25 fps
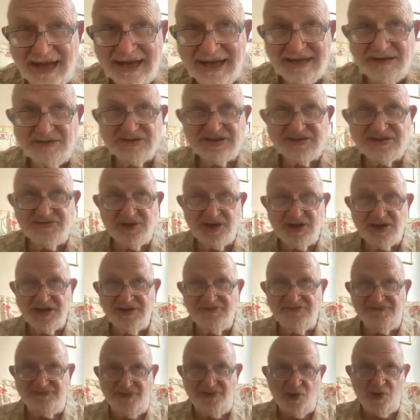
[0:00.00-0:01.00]
he's
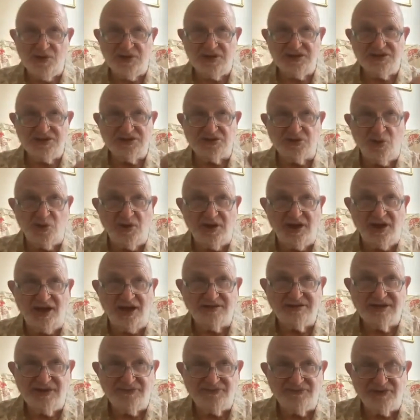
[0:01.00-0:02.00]
really focused on
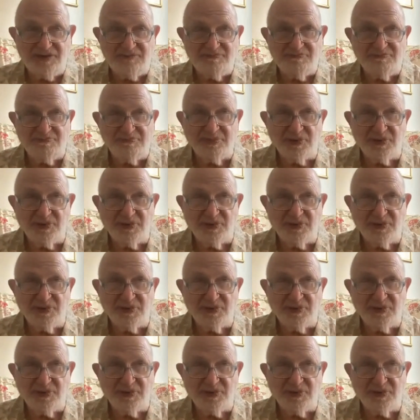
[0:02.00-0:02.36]
how different